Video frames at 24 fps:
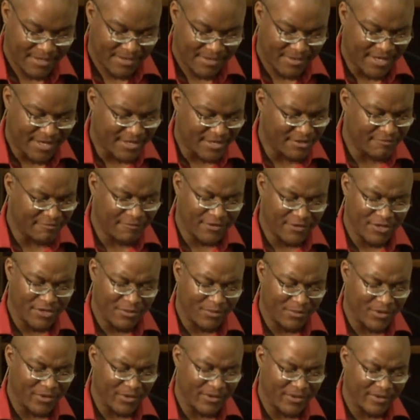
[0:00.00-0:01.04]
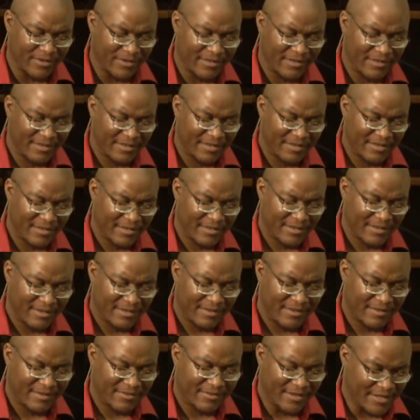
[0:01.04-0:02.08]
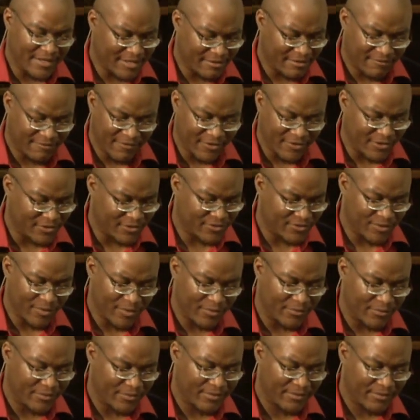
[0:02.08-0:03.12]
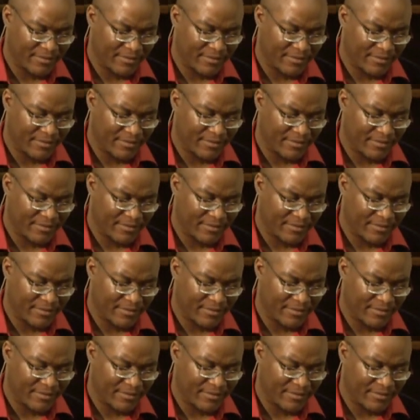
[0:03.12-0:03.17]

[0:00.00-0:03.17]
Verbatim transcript: Thank you for your word. Thank you for your truth.